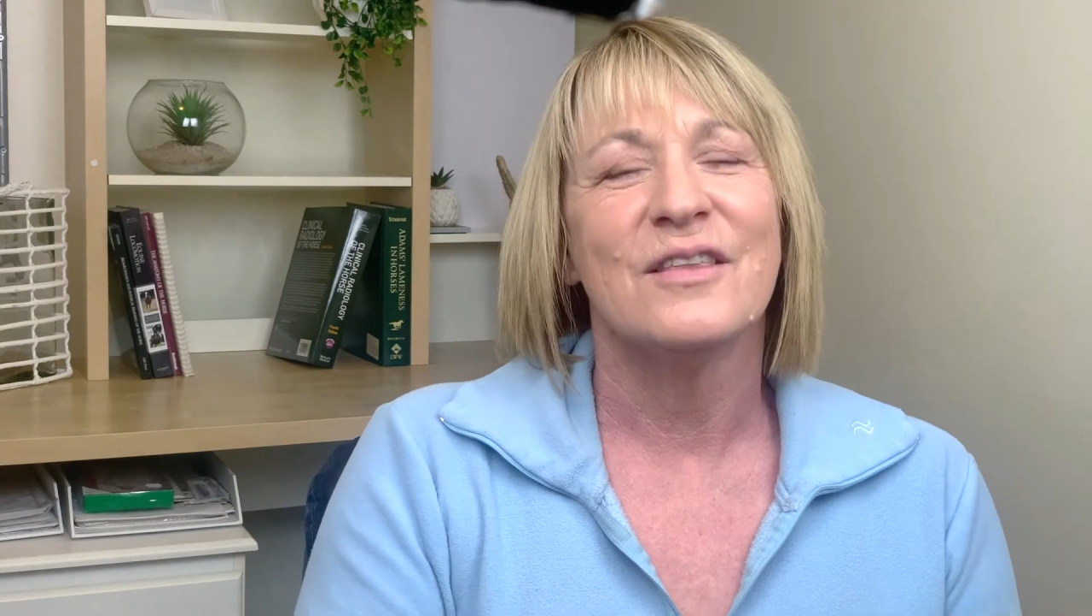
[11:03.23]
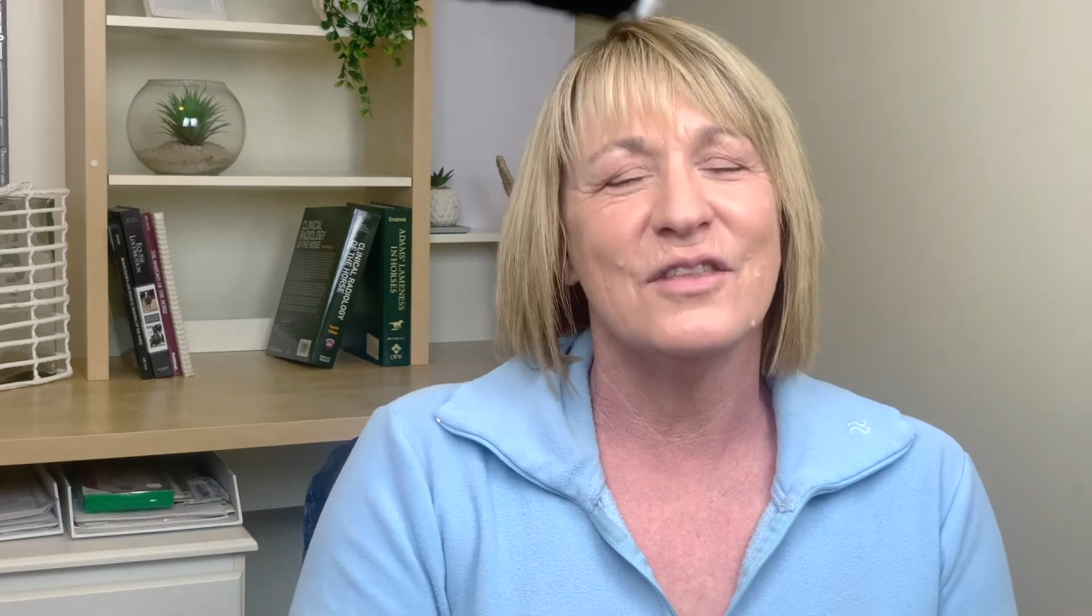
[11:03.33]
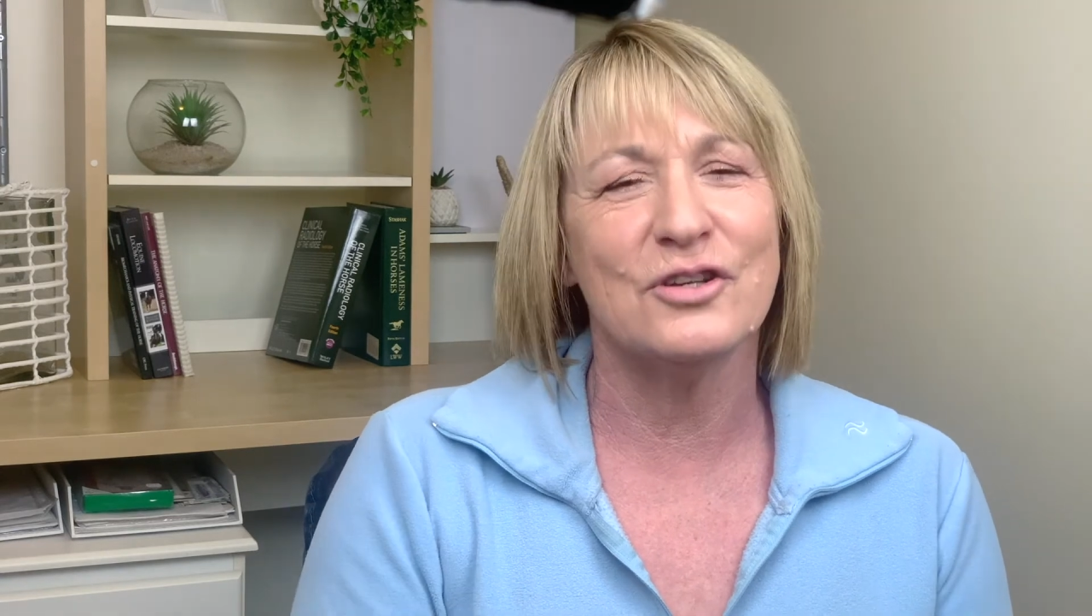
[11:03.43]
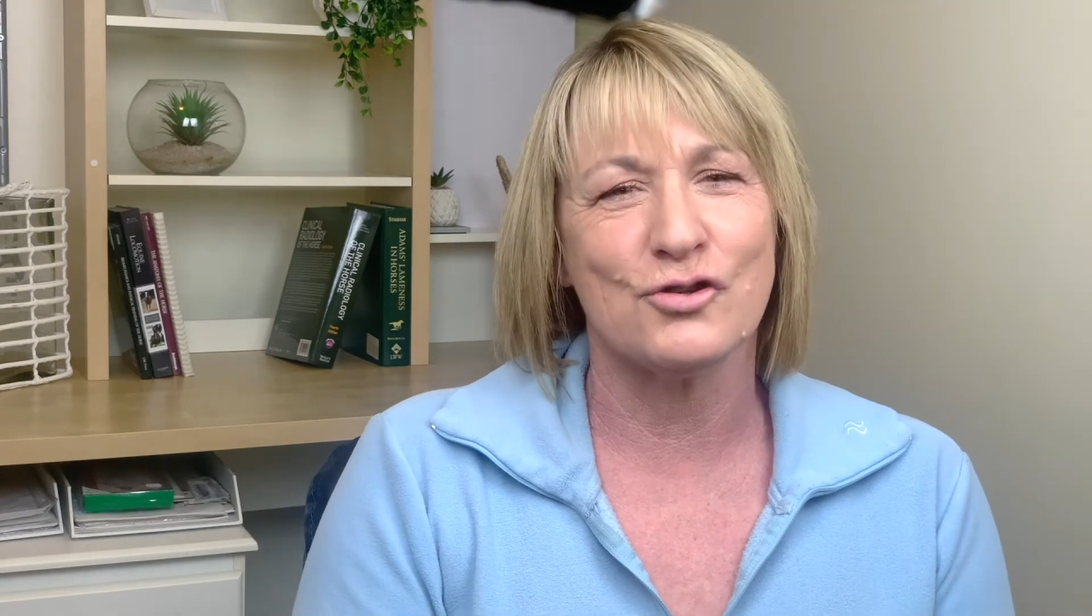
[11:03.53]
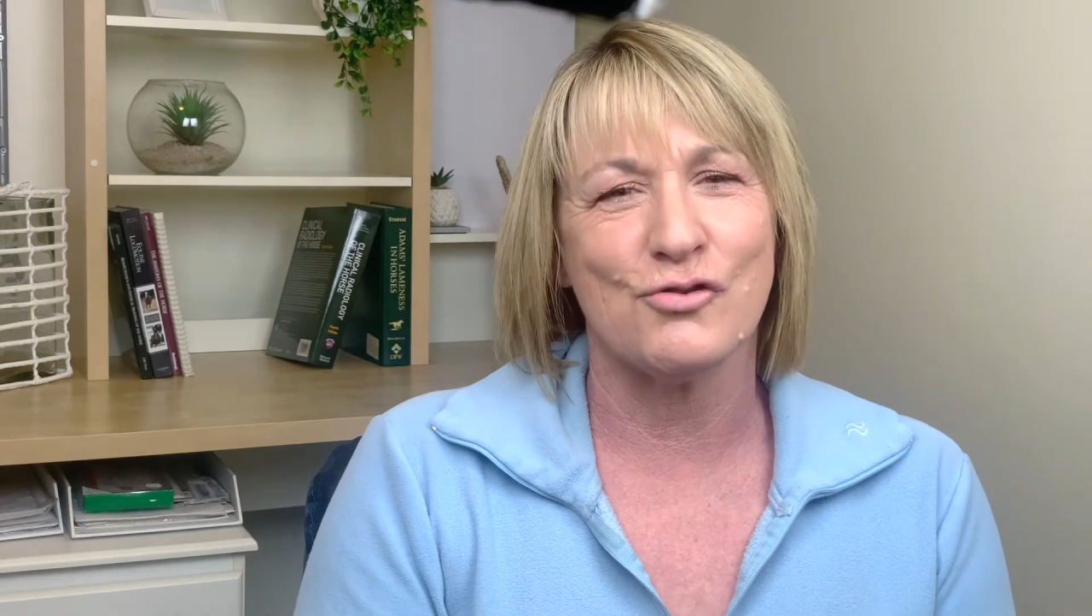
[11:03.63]

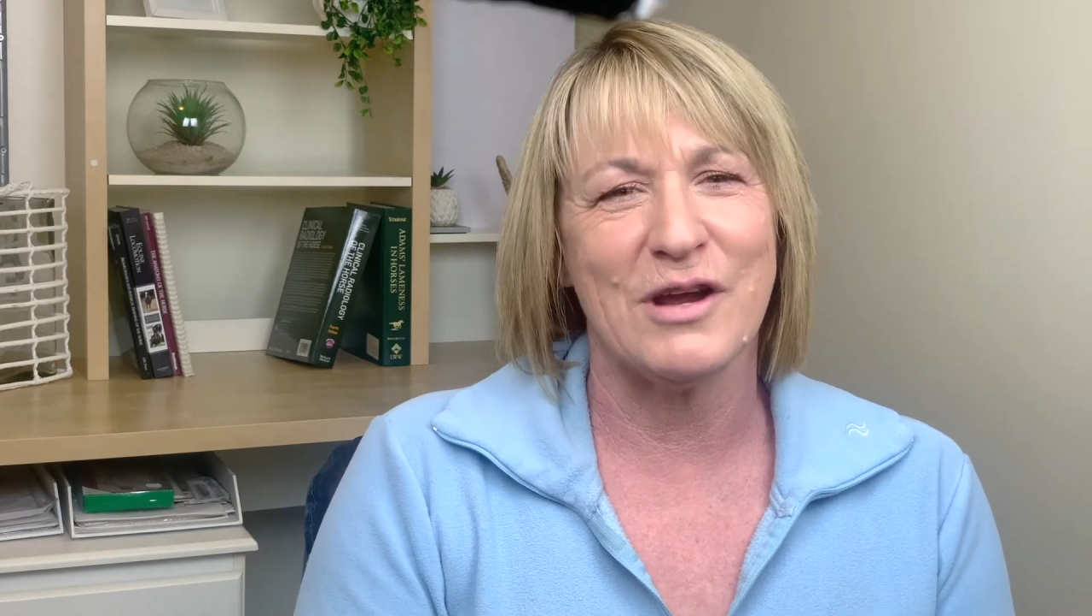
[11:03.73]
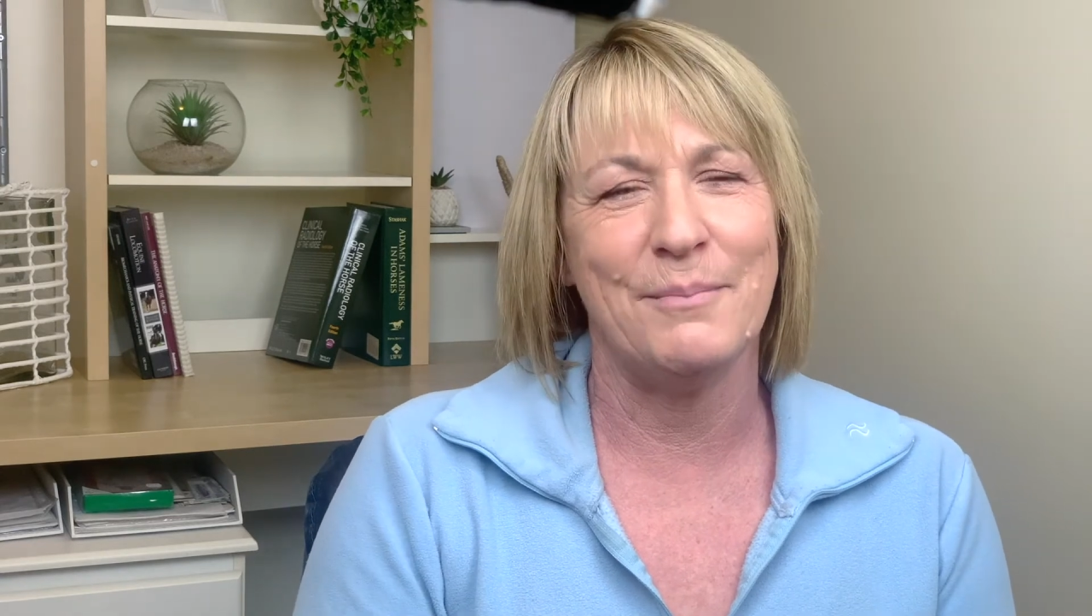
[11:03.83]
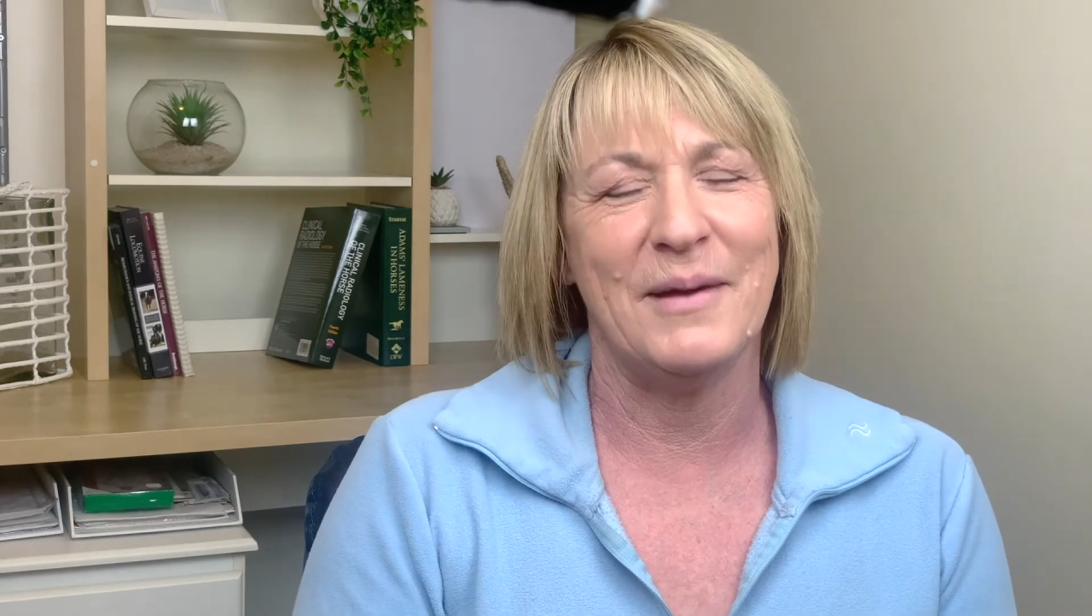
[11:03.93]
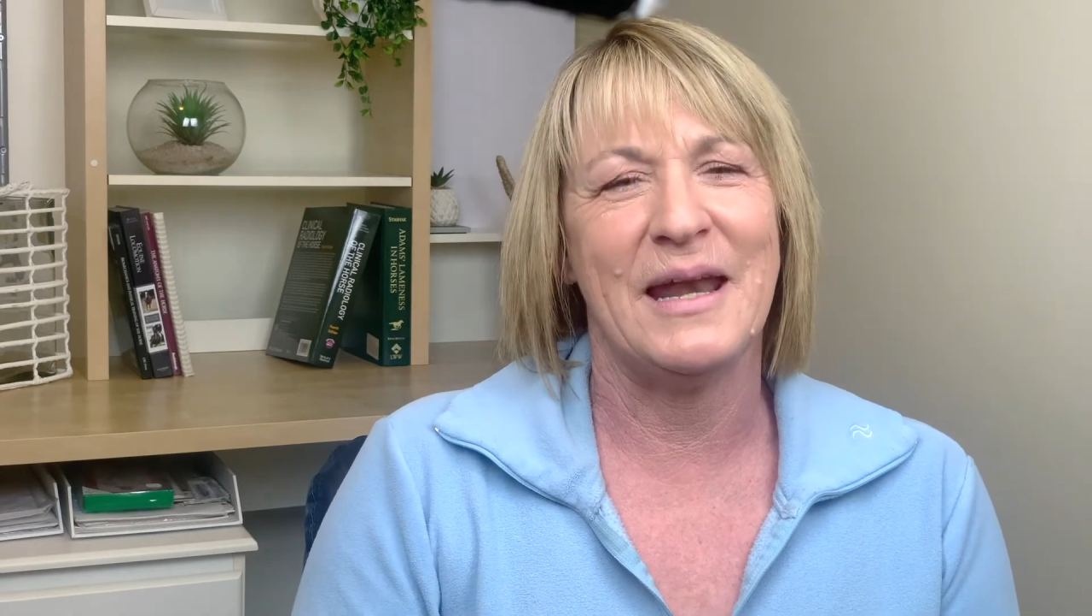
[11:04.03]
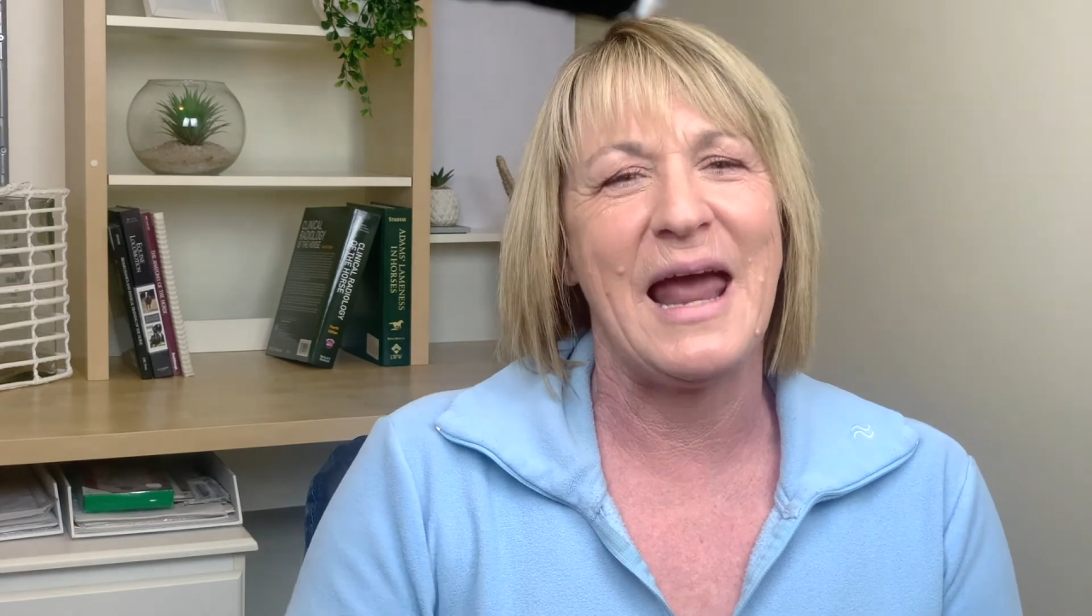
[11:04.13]
the treatment,